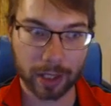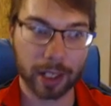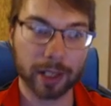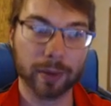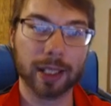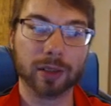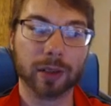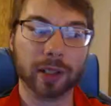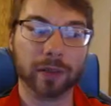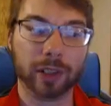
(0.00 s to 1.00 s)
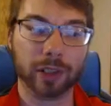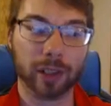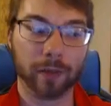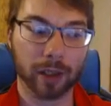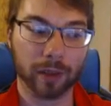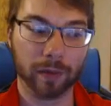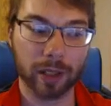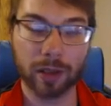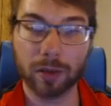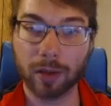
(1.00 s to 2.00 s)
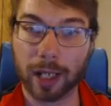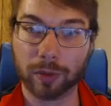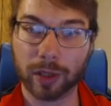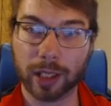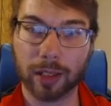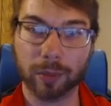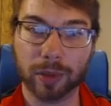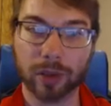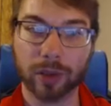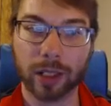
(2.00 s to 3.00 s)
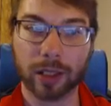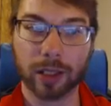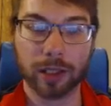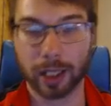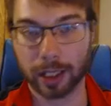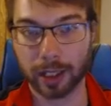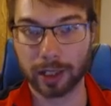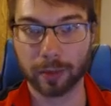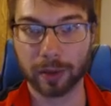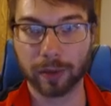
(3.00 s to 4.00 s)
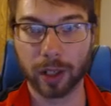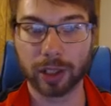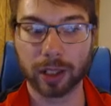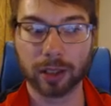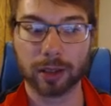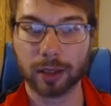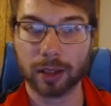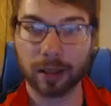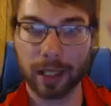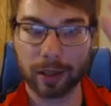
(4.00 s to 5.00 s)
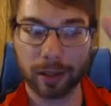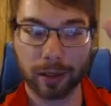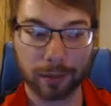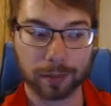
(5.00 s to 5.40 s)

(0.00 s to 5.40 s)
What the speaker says: Anyway, that's going to finish off this video. I really hope you enjoyed. Thank you guys so much for watching. Later.